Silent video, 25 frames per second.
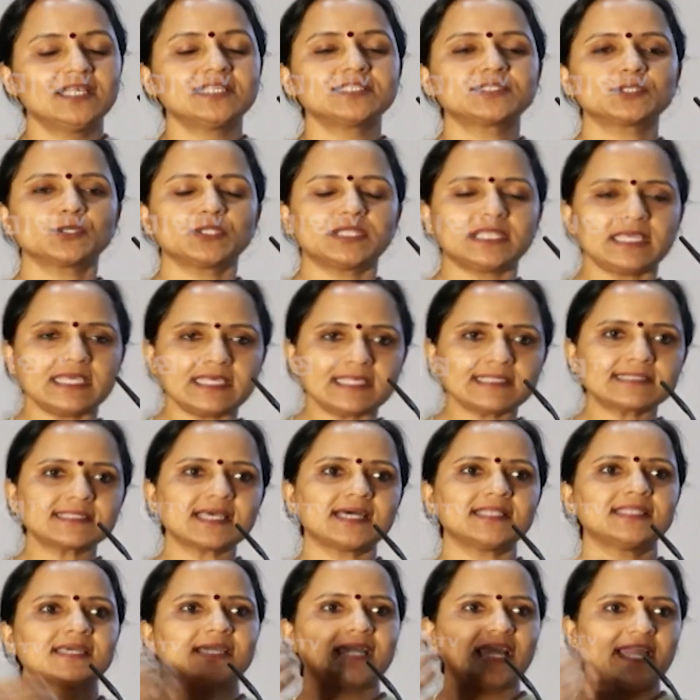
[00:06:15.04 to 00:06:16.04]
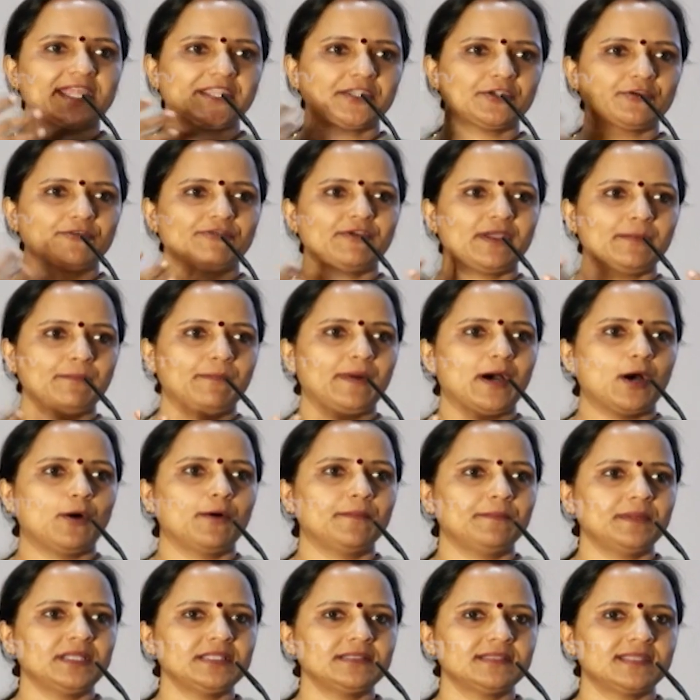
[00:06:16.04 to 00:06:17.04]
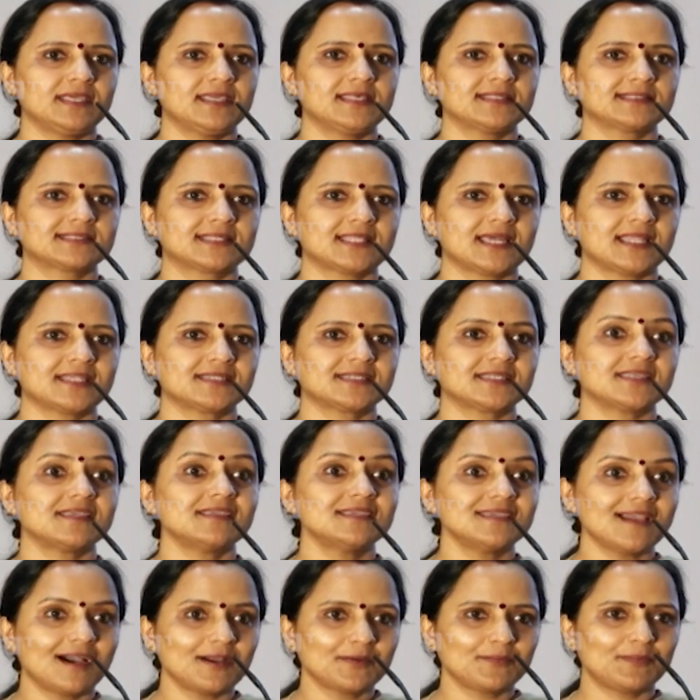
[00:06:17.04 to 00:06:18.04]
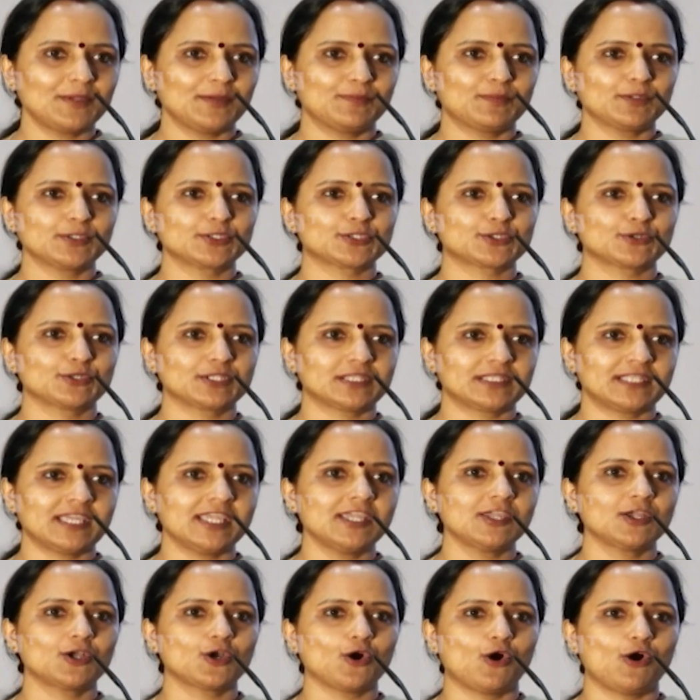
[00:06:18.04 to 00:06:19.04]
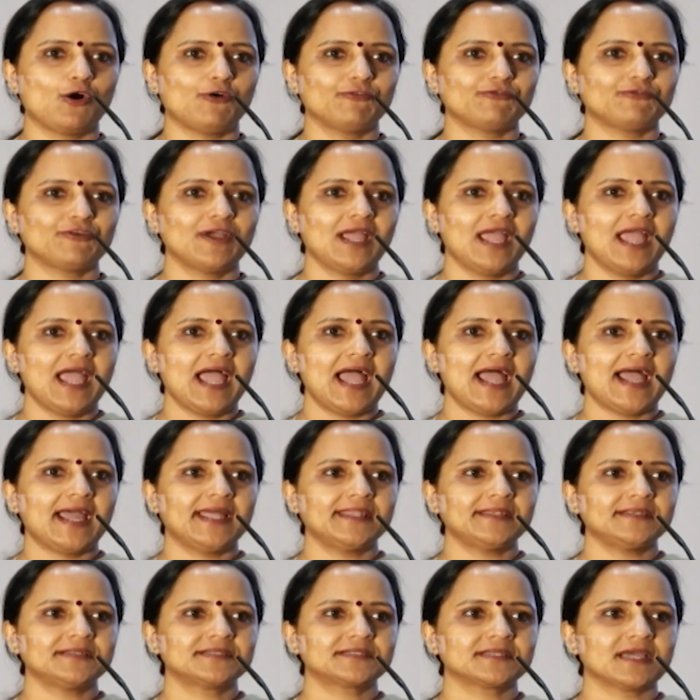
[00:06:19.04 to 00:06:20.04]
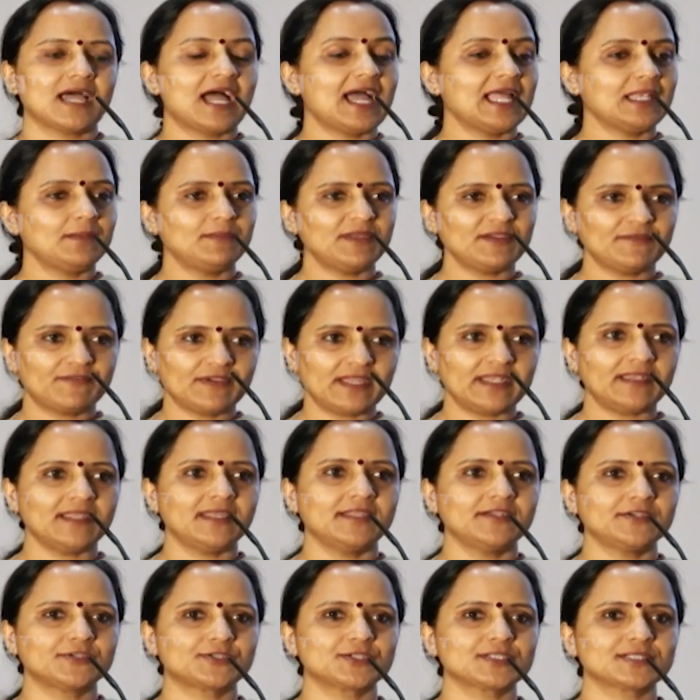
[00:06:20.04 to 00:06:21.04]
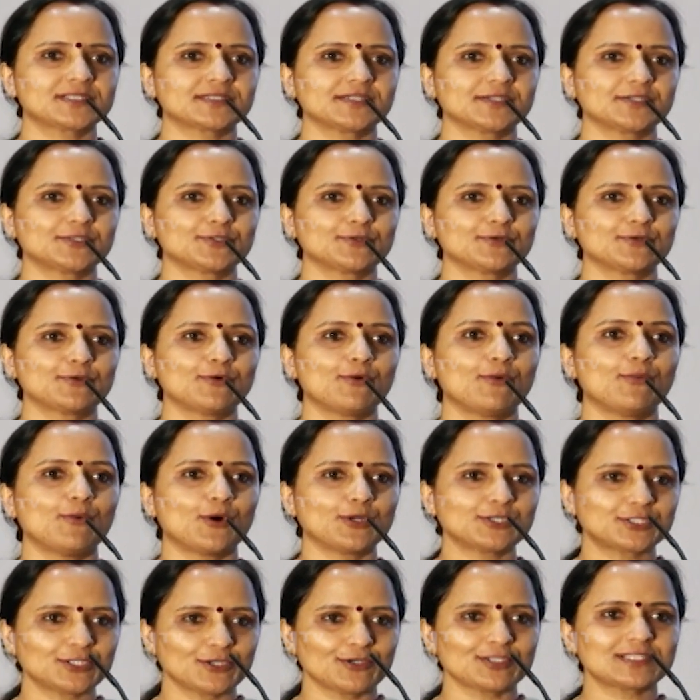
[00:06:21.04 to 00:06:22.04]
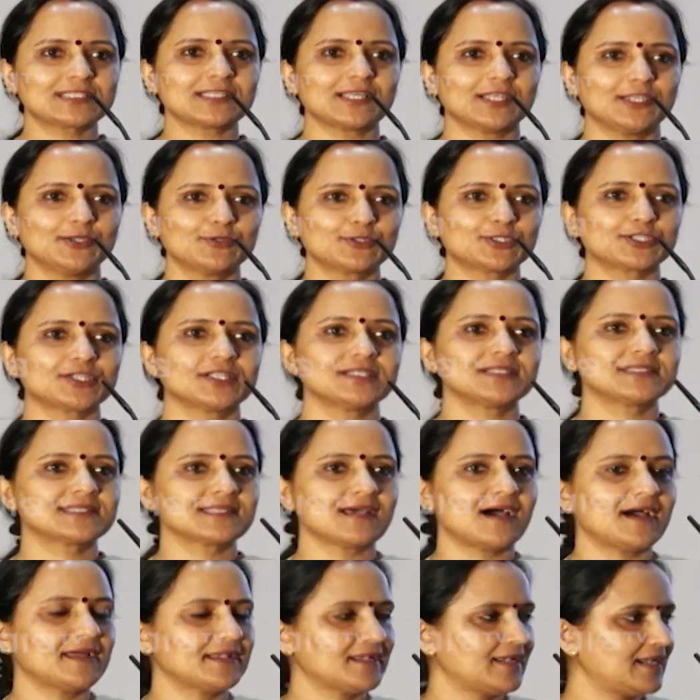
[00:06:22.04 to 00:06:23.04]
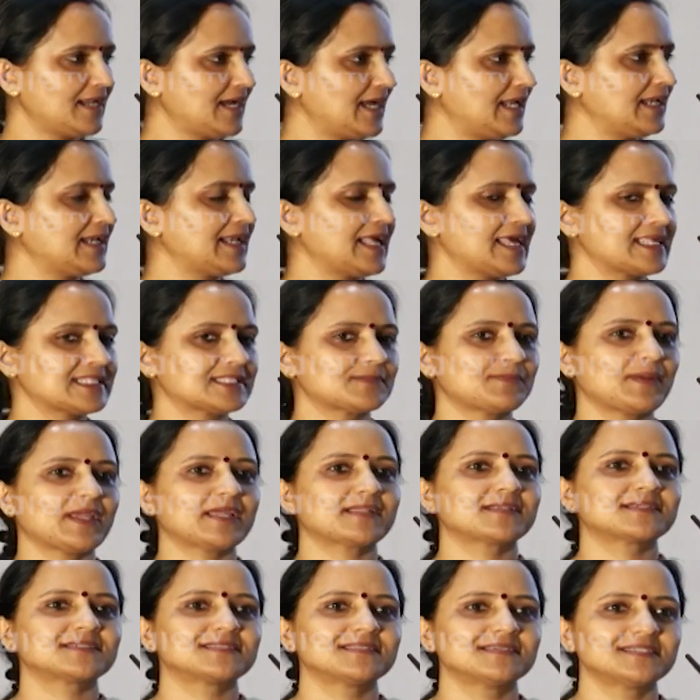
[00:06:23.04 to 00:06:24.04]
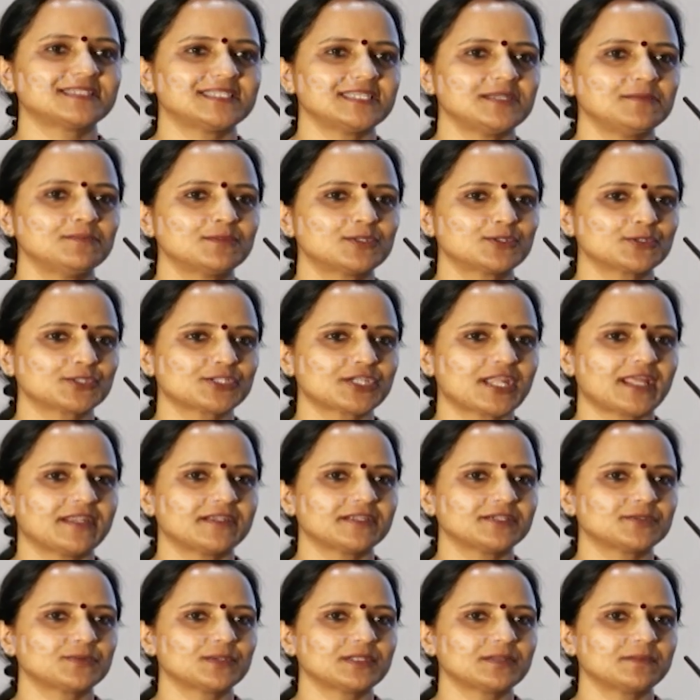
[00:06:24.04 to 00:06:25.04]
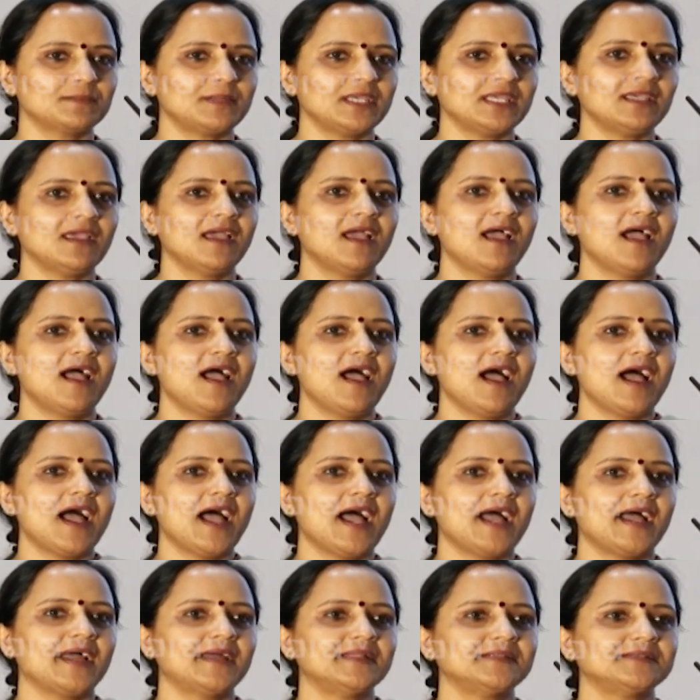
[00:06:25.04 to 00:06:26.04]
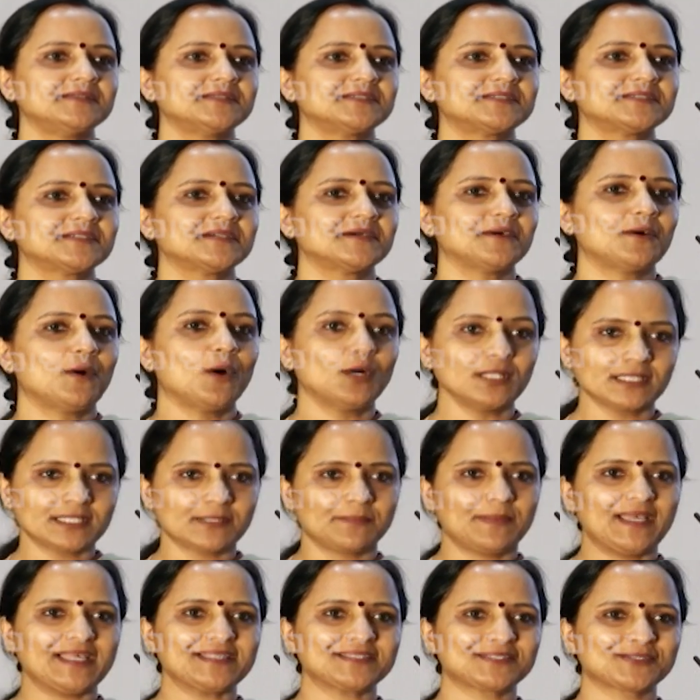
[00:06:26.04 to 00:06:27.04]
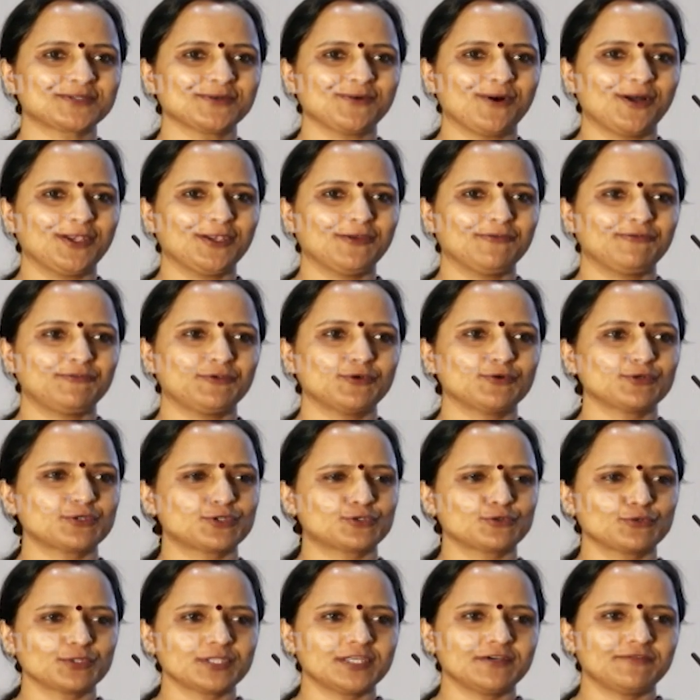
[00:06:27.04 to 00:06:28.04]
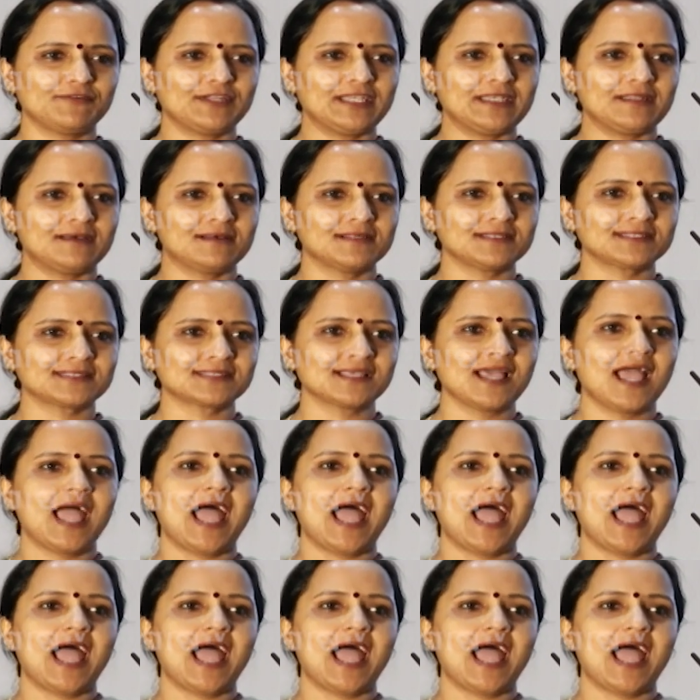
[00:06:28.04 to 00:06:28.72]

So these are the kind of empowerment things that young people should think of, and I'll be very interested to know what your solutions are, and I'll expect the team to share it with me. And uh, all the best to all of you, to the winners